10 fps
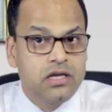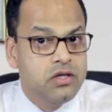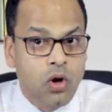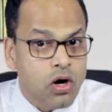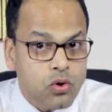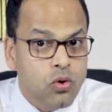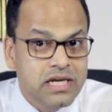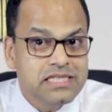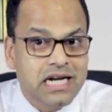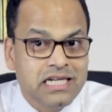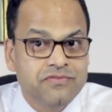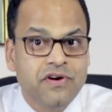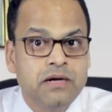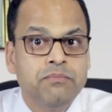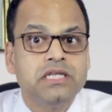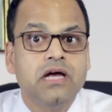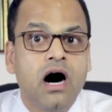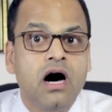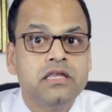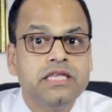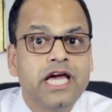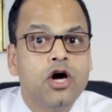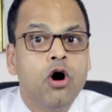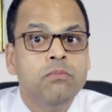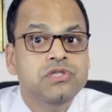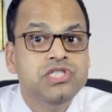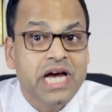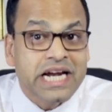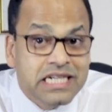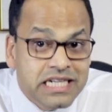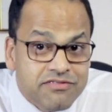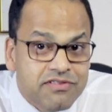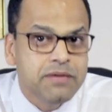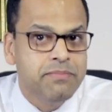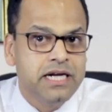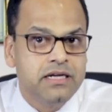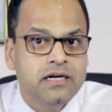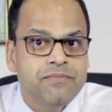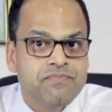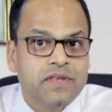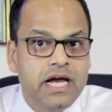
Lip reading: not only satisfied, but are they objectively better